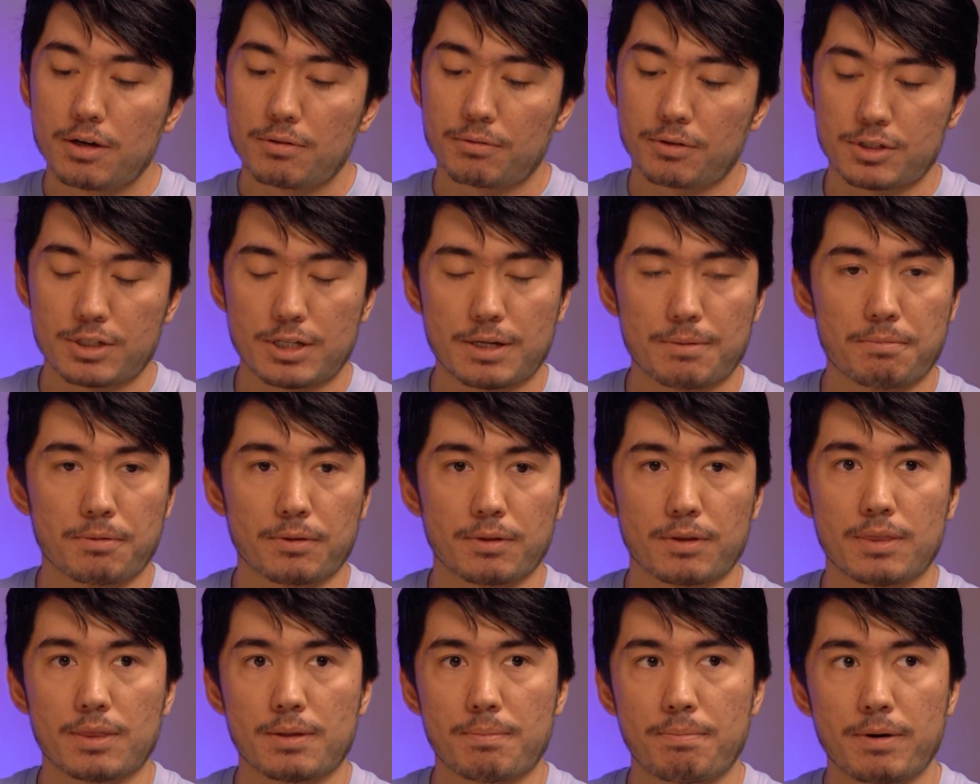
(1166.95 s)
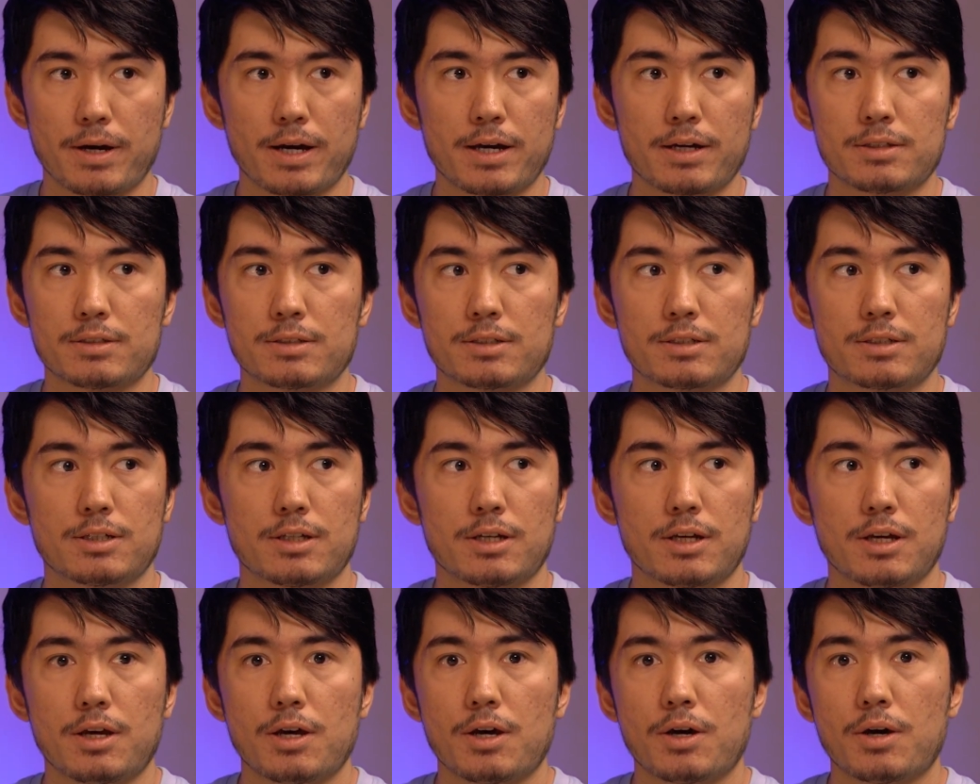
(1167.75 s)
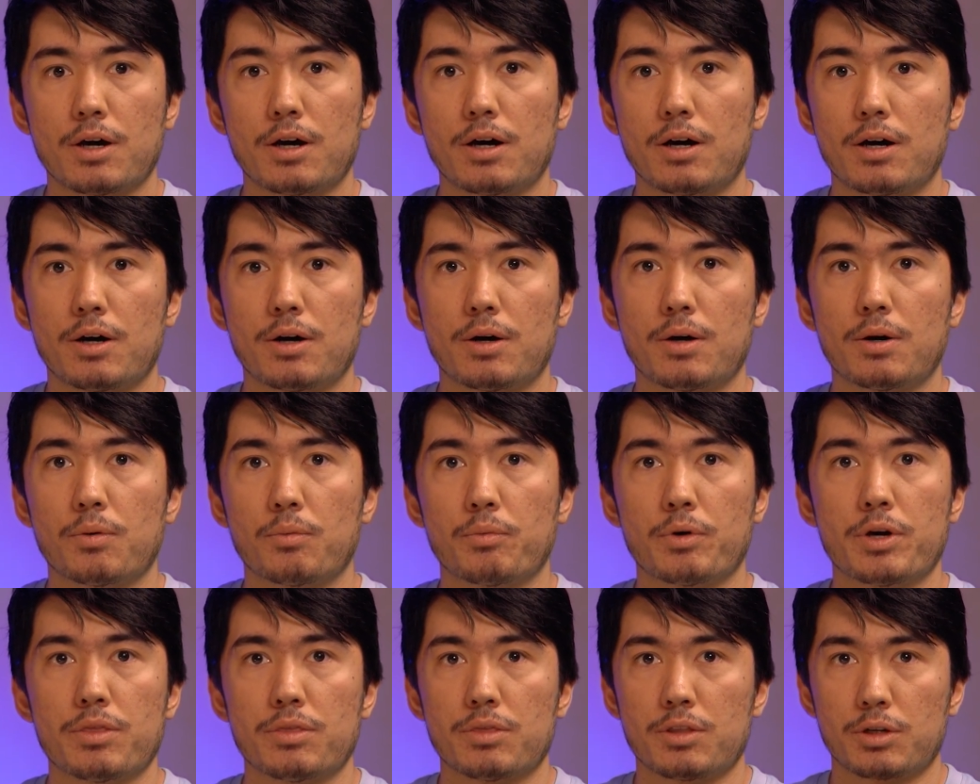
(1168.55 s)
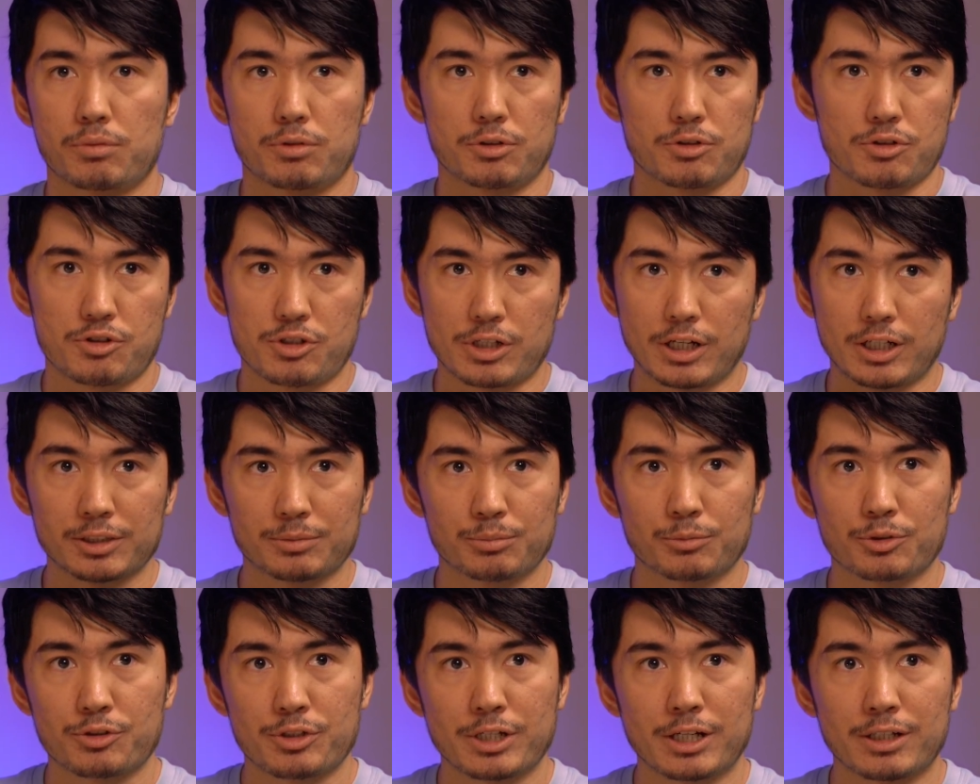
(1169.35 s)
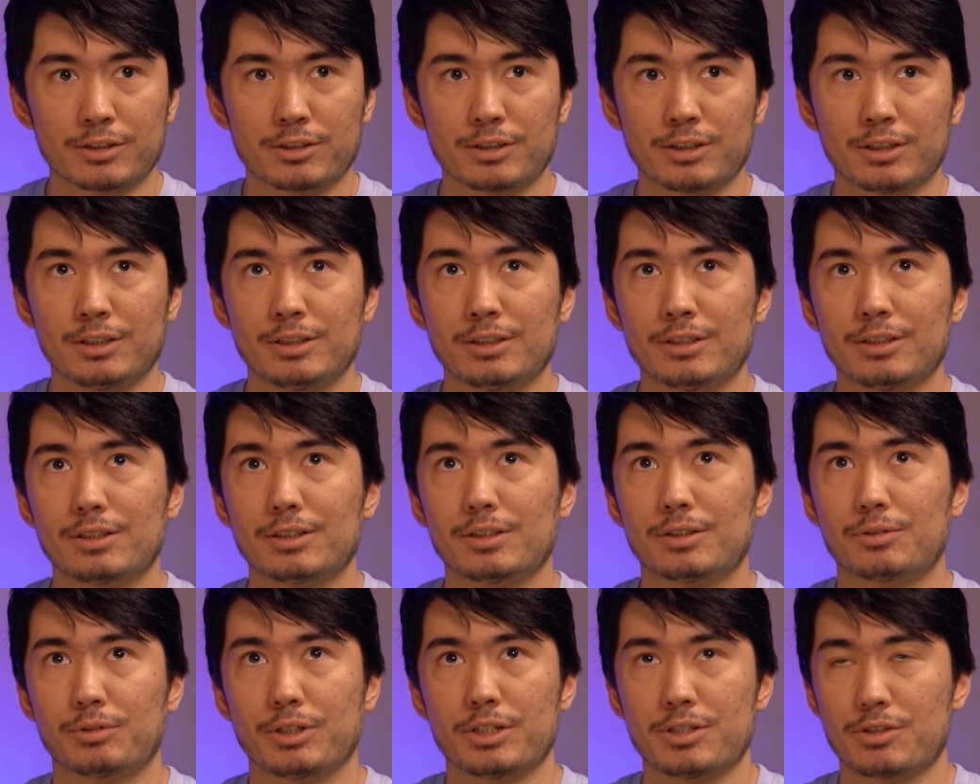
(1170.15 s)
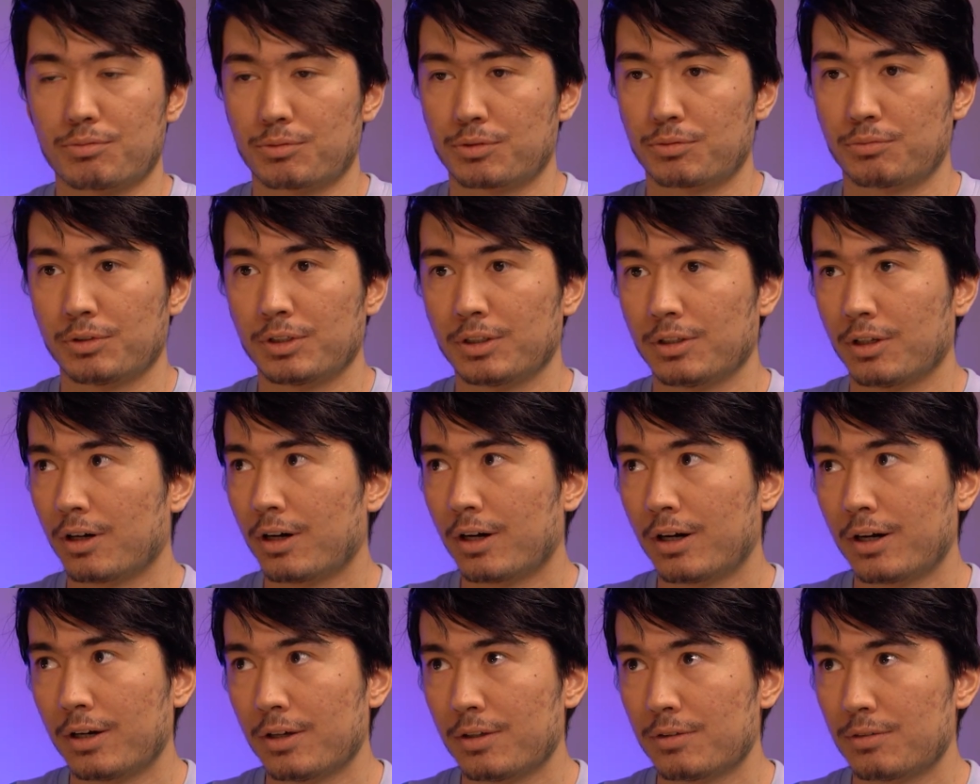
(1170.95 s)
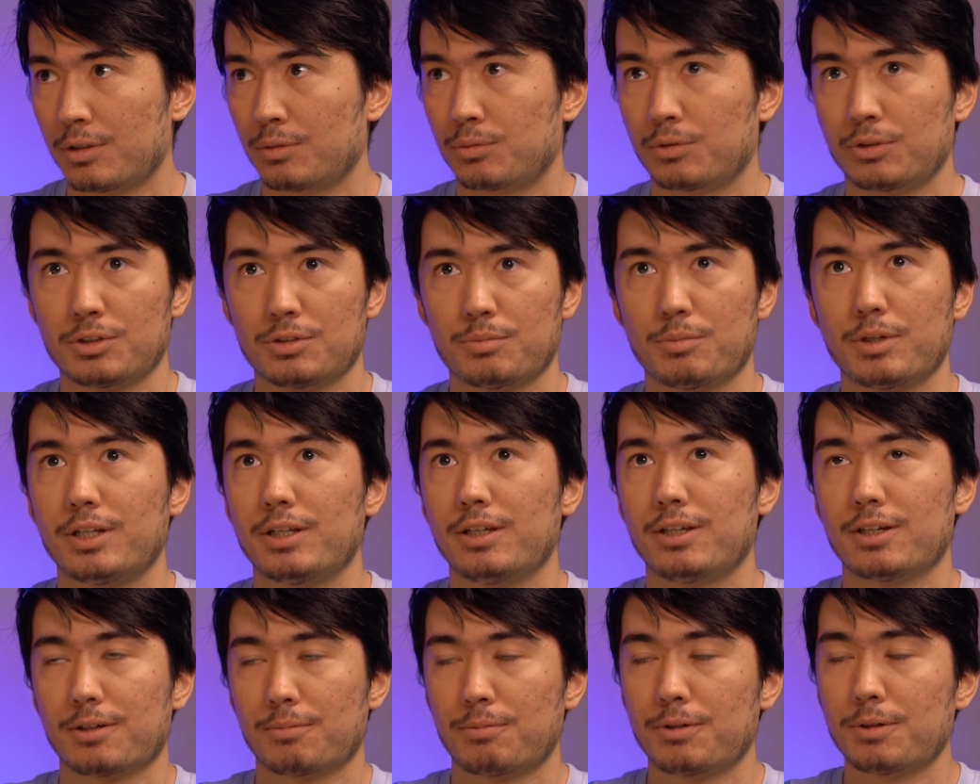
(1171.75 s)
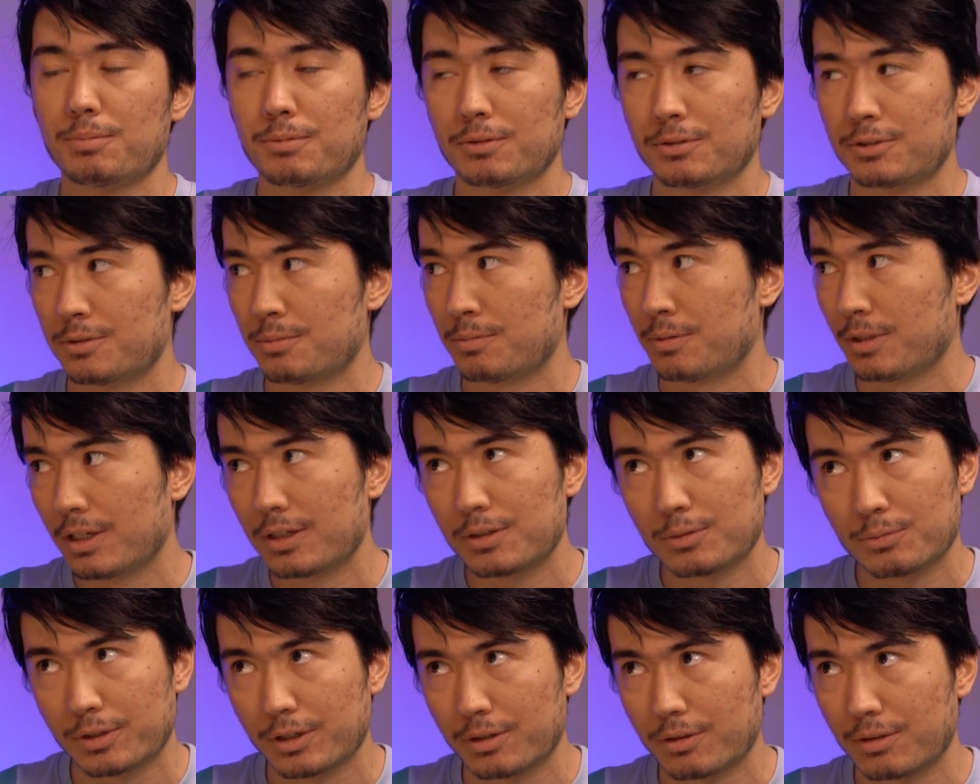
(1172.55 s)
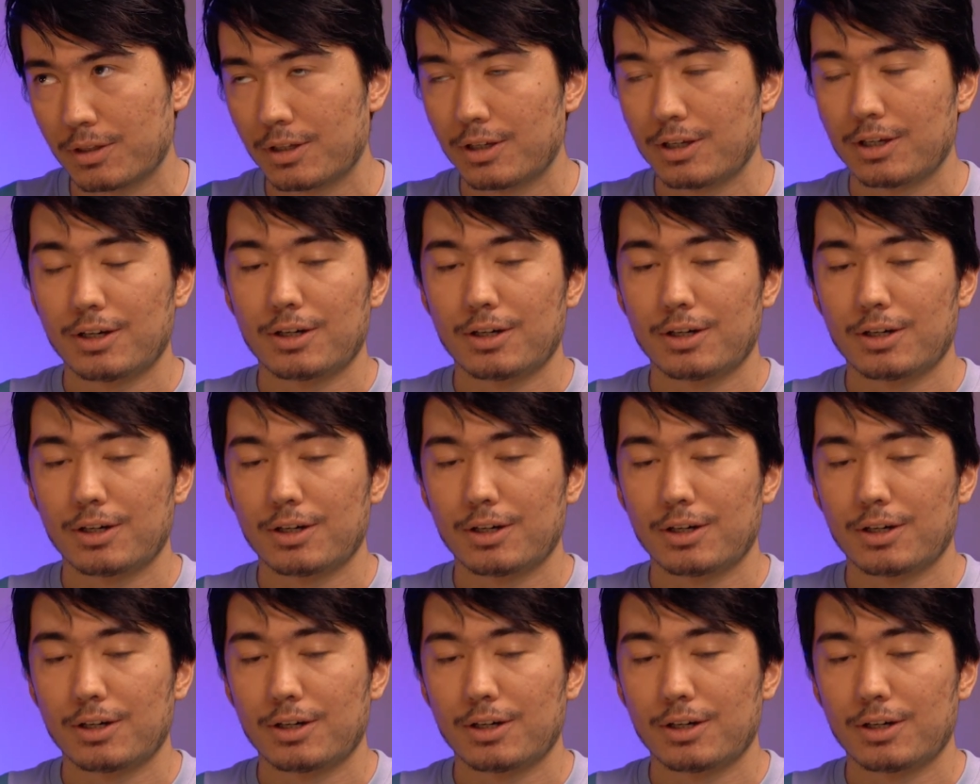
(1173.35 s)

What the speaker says: For example, in the past, when there were child mortality rates were really high, there weren't many young people to begin with.